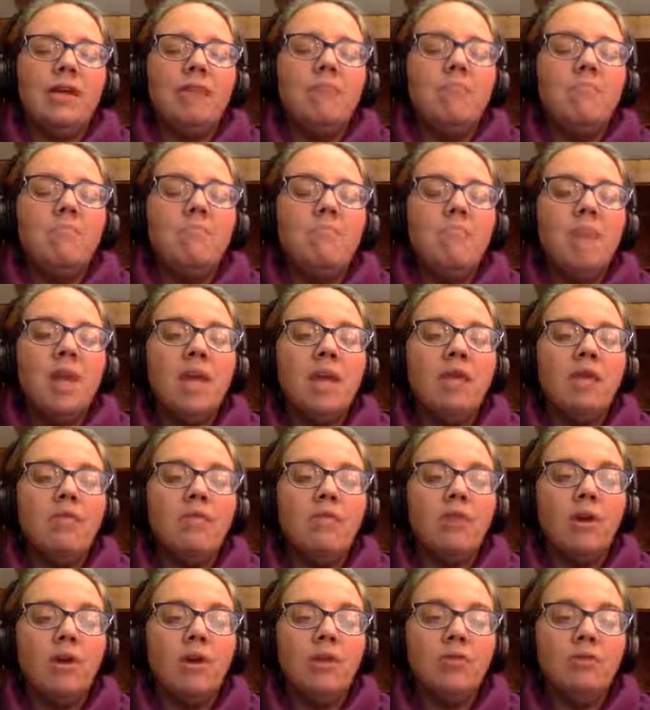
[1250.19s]

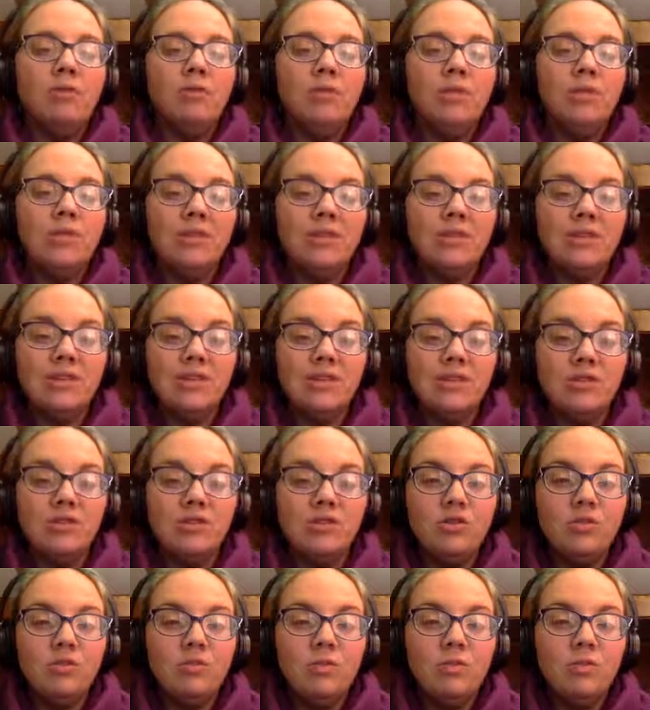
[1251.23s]
micro. It's like
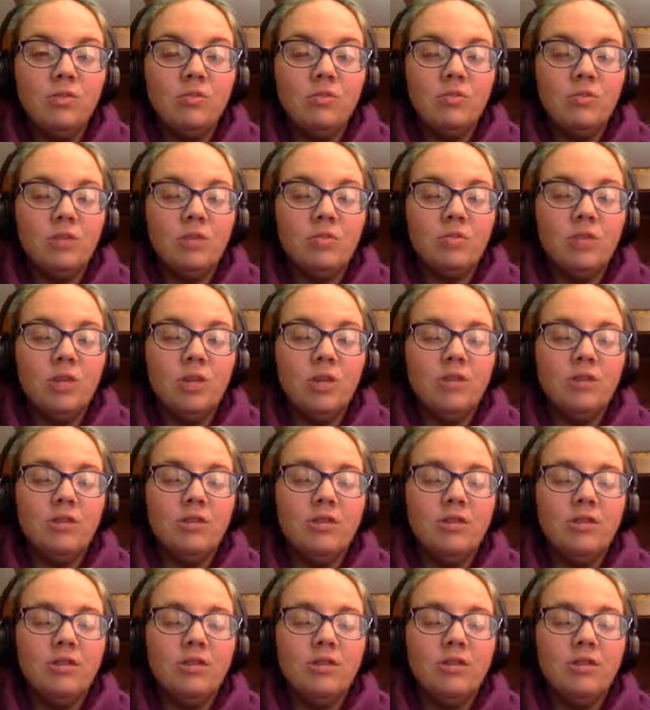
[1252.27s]
super, super small.